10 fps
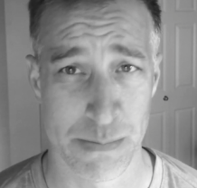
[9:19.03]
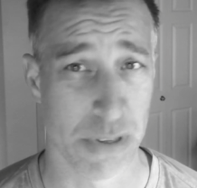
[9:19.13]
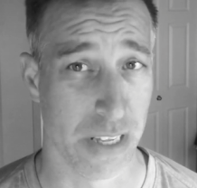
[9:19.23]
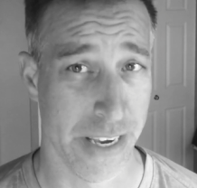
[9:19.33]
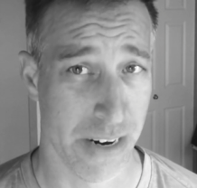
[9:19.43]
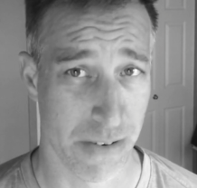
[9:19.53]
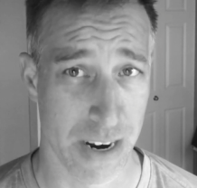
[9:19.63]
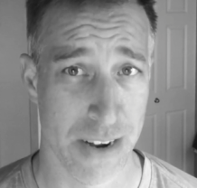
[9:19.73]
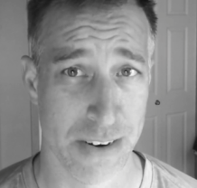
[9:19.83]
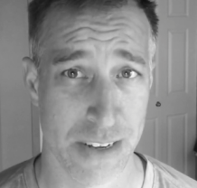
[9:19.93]
play
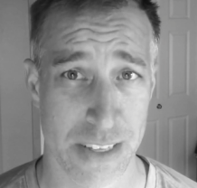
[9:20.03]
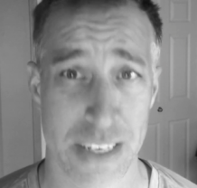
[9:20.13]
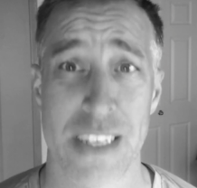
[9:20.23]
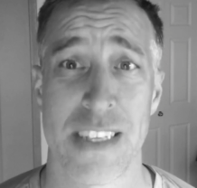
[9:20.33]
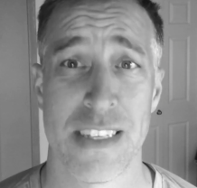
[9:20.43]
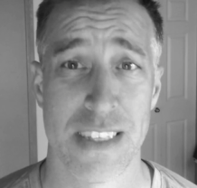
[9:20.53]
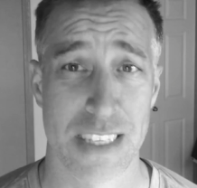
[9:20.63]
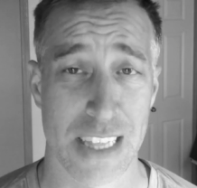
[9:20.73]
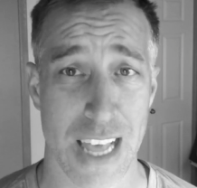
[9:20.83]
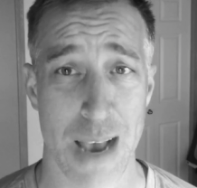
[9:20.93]
around on the
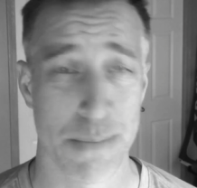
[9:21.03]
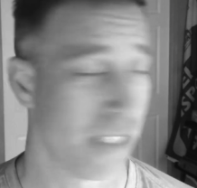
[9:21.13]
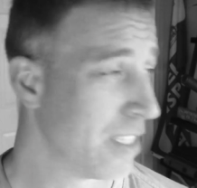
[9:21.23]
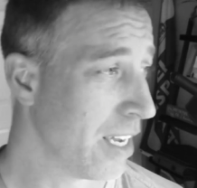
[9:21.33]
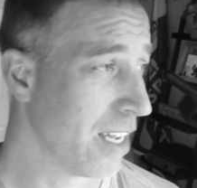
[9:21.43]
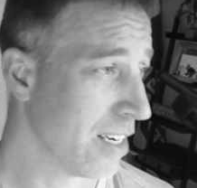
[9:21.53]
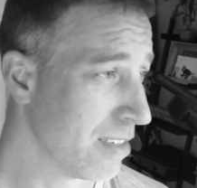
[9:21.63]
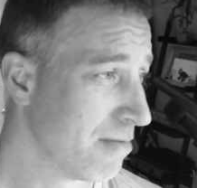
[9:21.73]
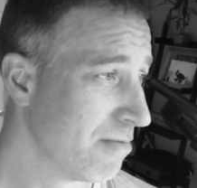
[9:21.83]
dilapidated